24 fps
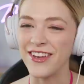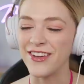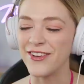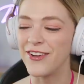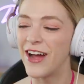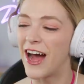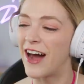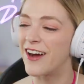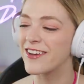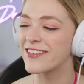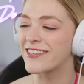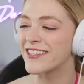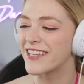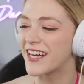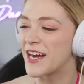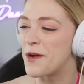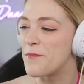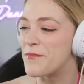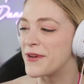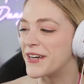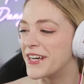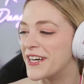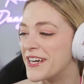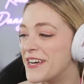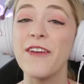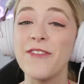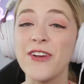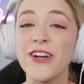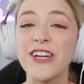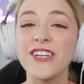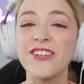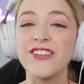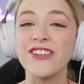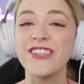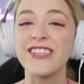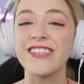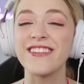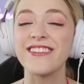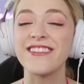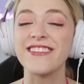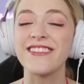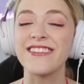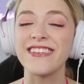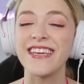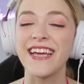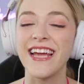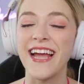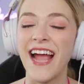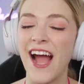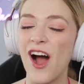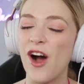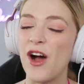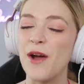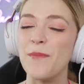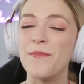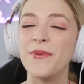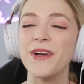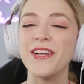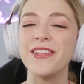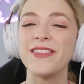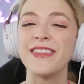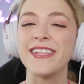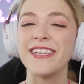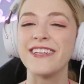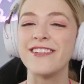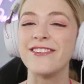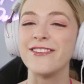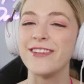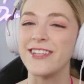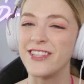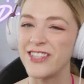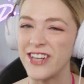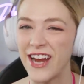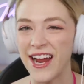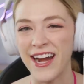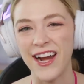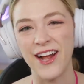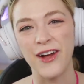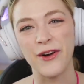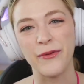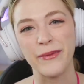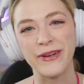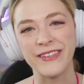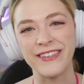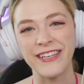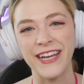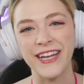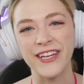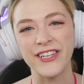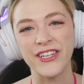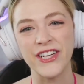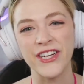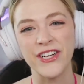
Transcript: the new house that I built. If you're interested in seeing how I built this, you can check it out on my second